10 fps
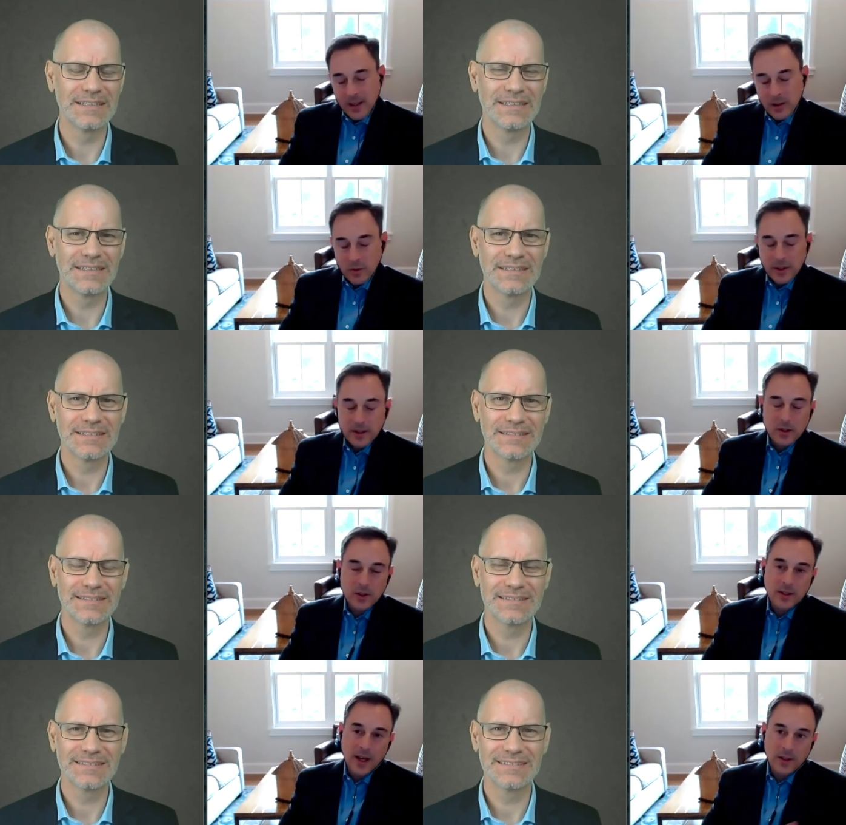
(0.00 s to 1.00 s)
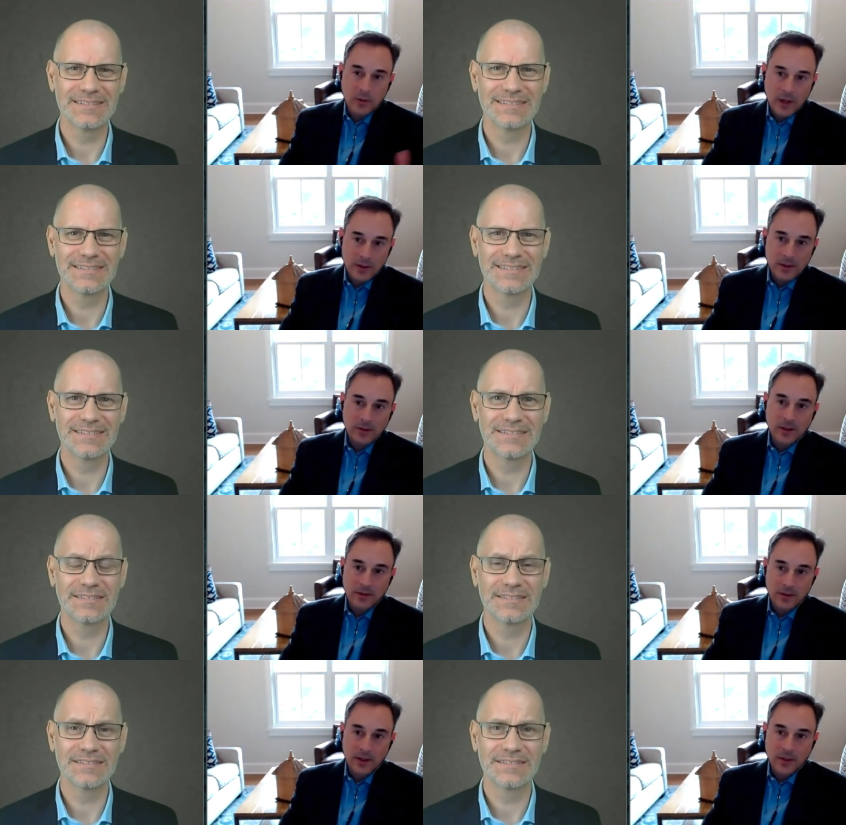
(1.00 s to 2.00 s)
Speaker 1: So this is exactly why we
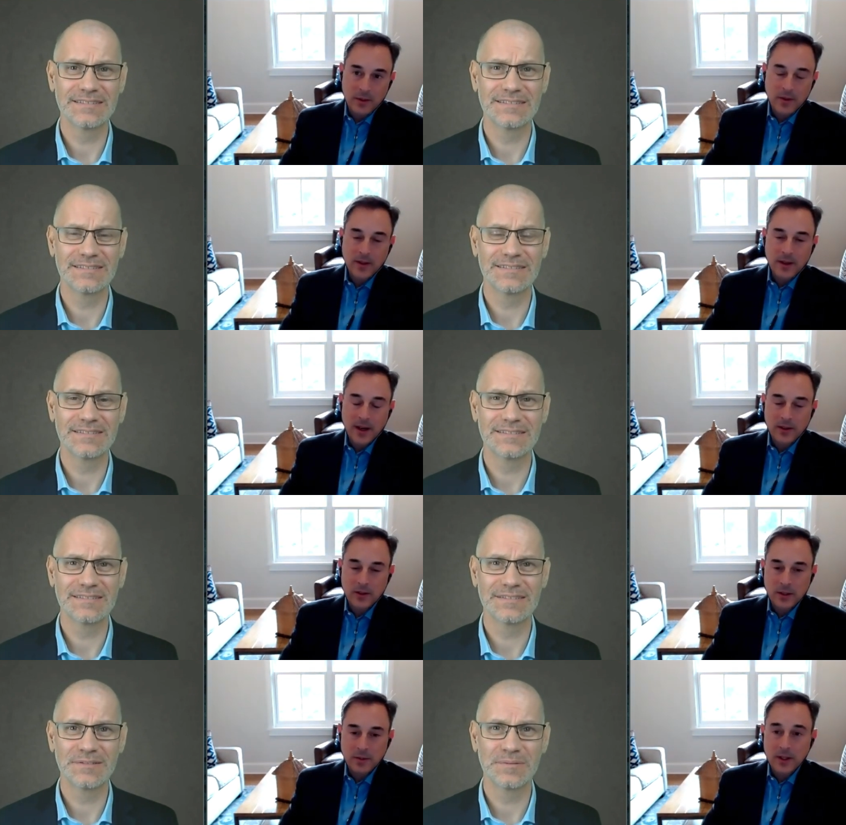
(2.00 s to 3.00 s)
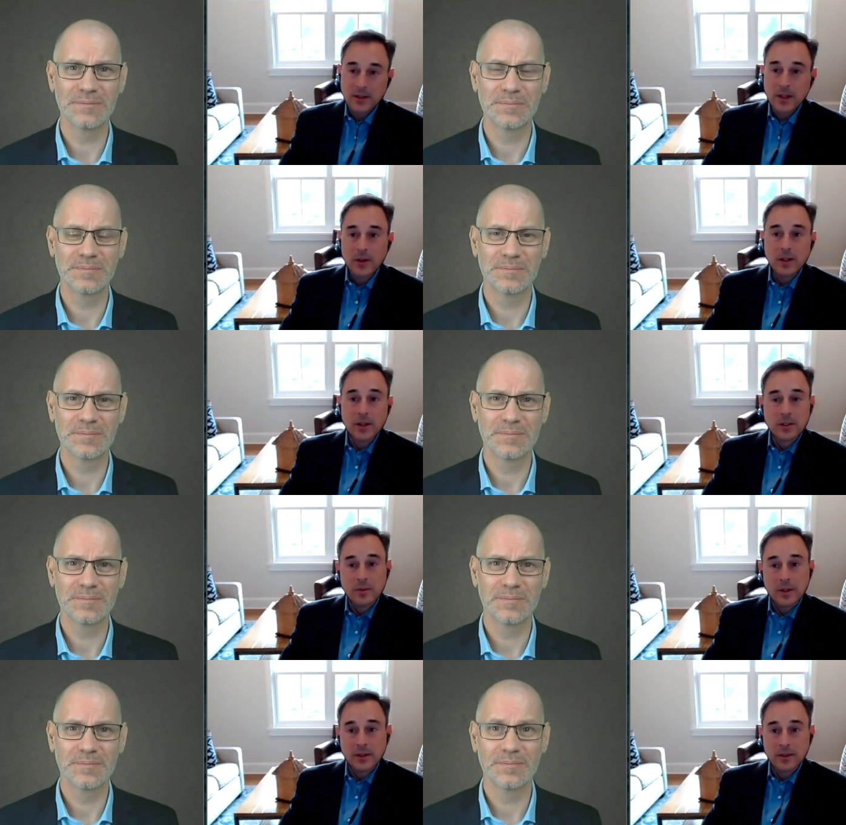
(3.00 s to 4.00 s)
developed the methodology, because every
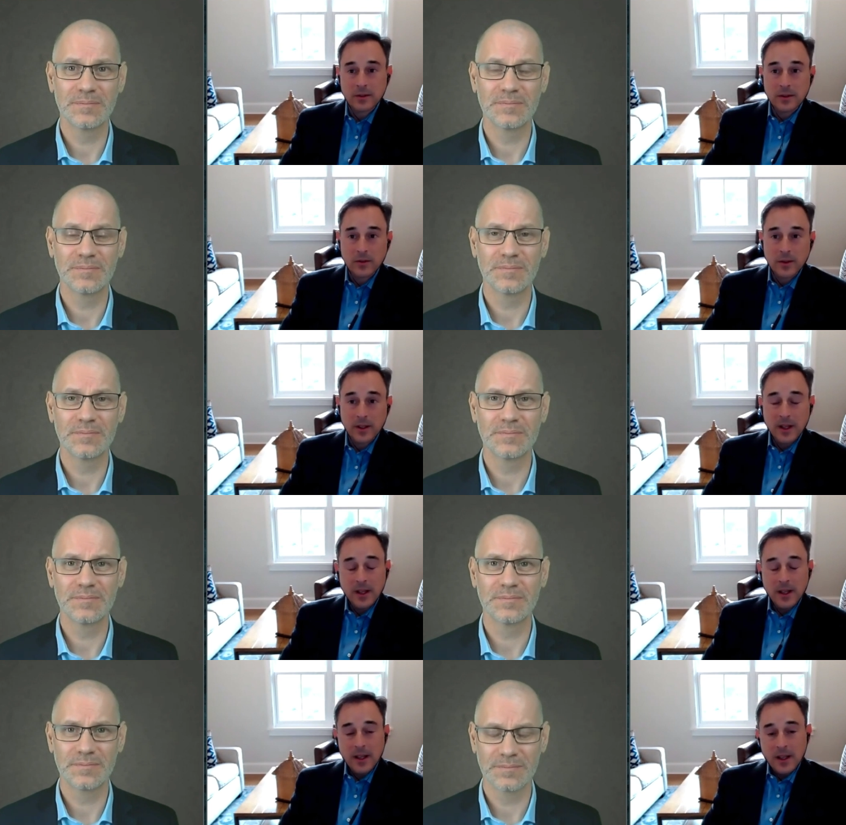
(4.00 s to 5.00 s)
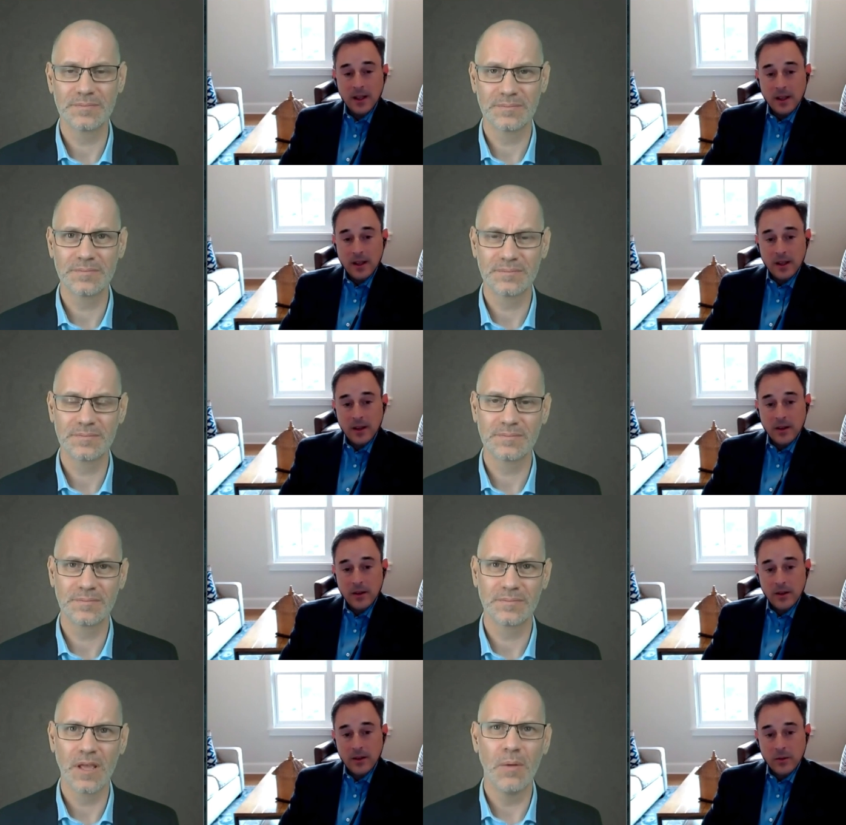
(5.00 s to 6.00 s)
customer is a little different.
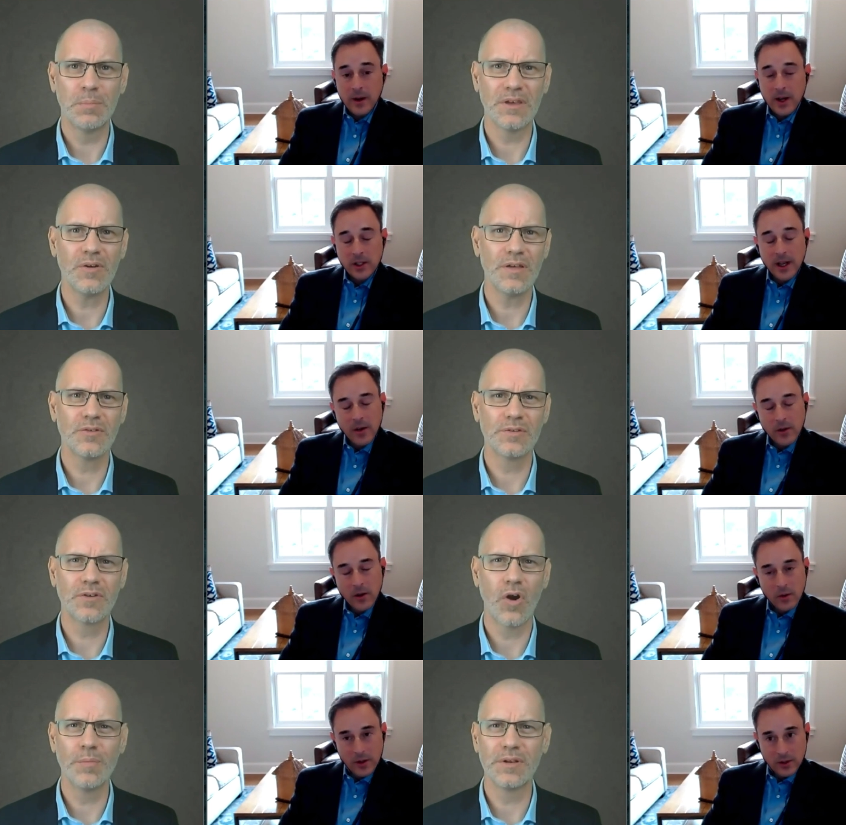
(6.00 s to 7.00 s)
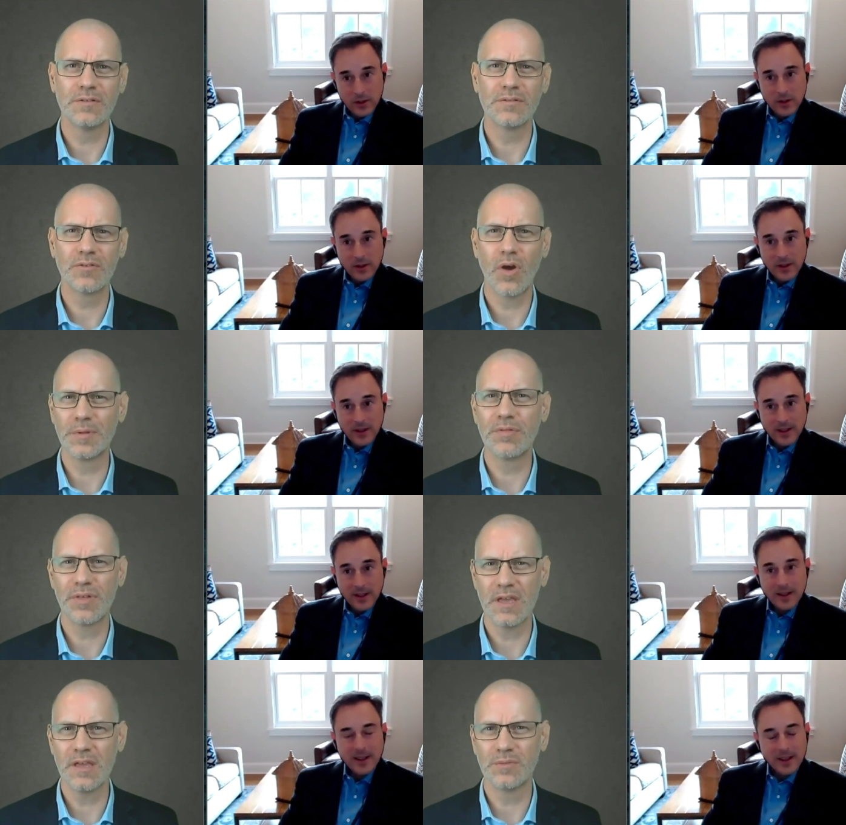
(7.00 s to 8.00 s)
The
Speaker 2: rationale, though, is common
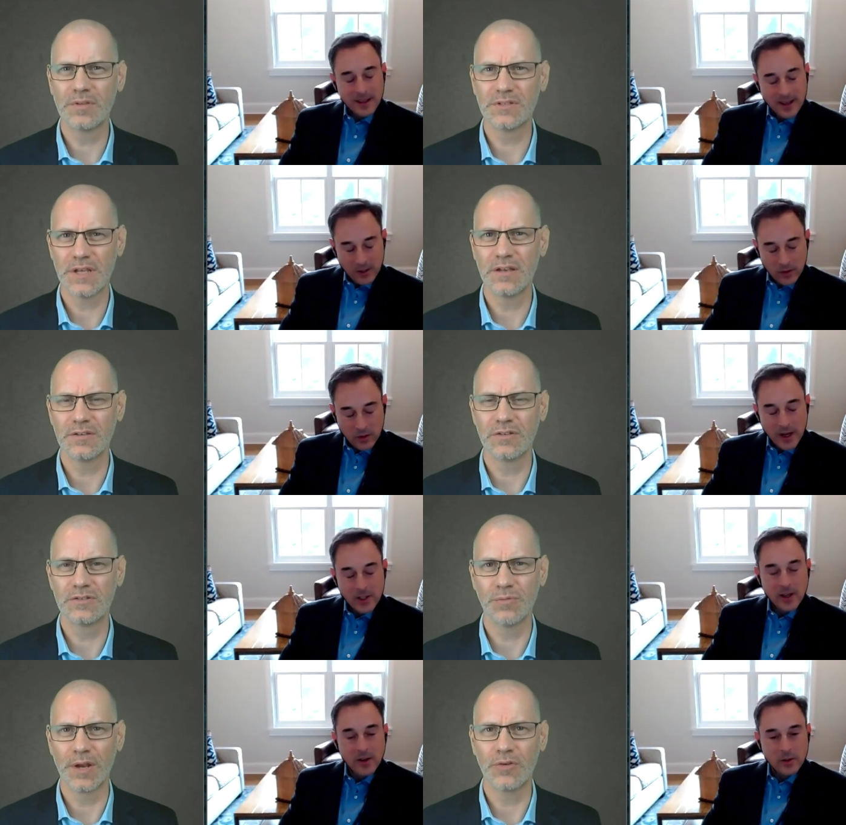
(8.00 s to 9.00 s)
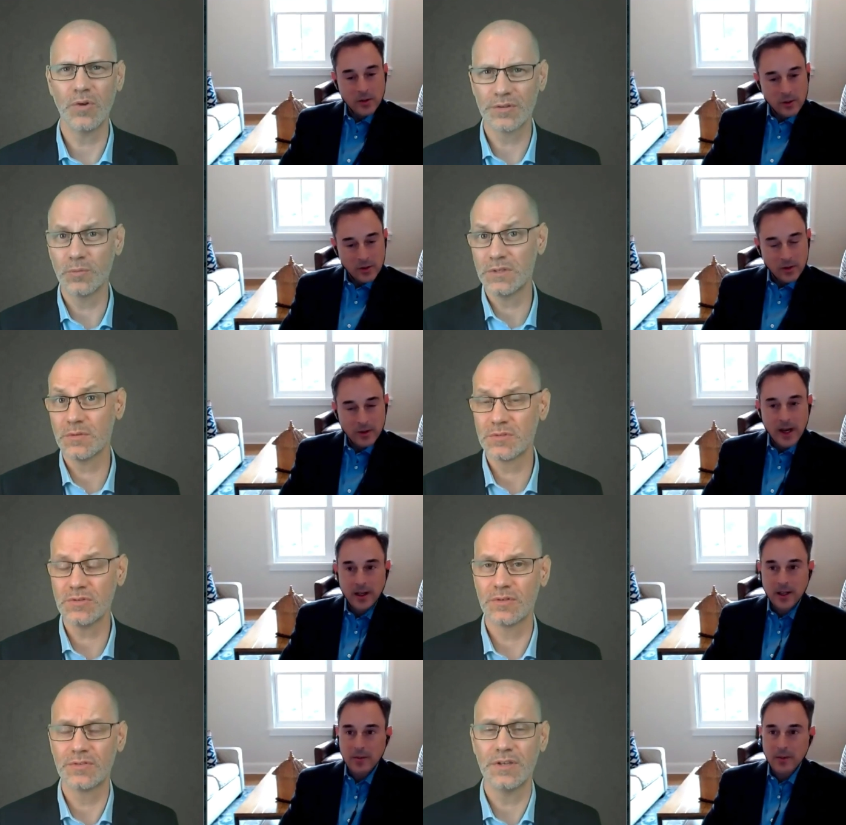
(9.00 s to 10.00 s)
themes.
Speaker 1: Yeah. So the rationale, there's a lot
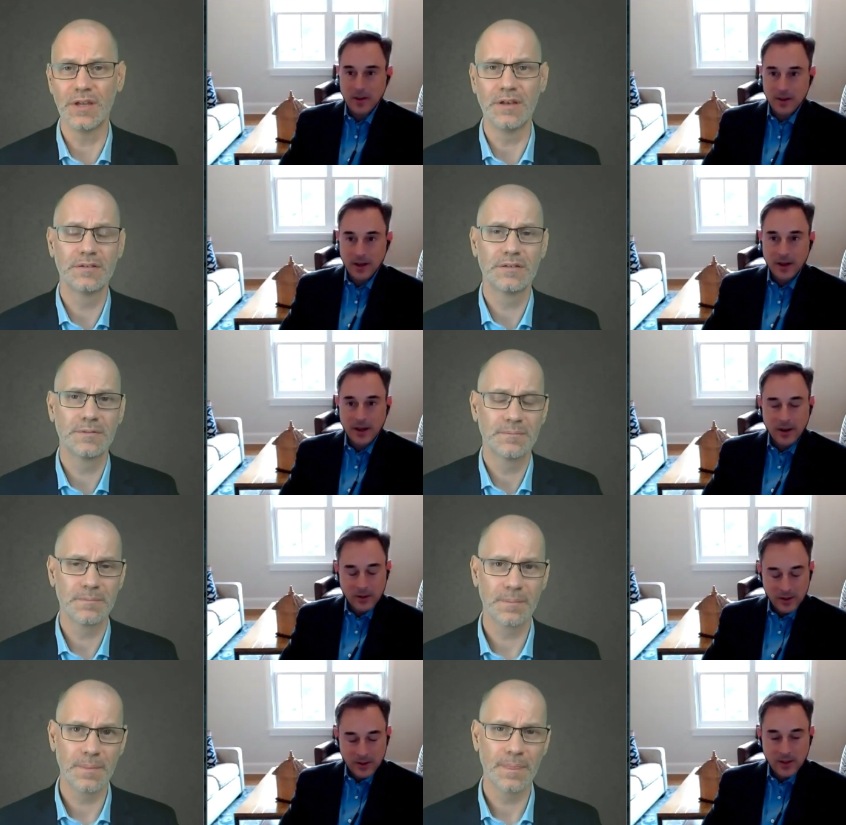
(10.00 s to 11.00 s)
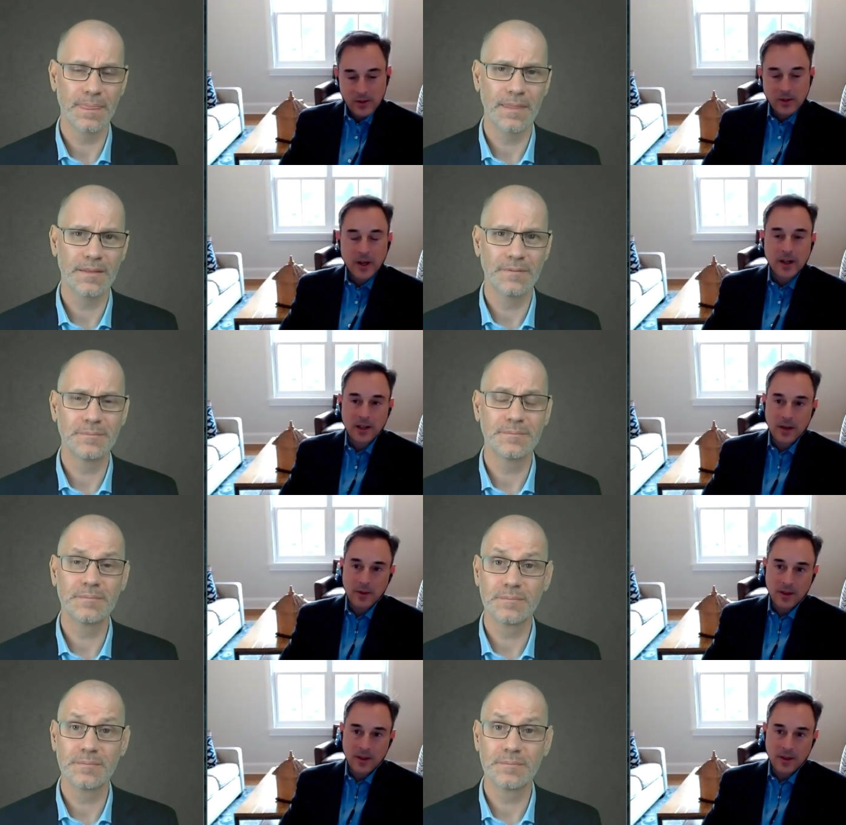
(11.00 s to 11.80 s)
of common. I was going to say there's a lot of common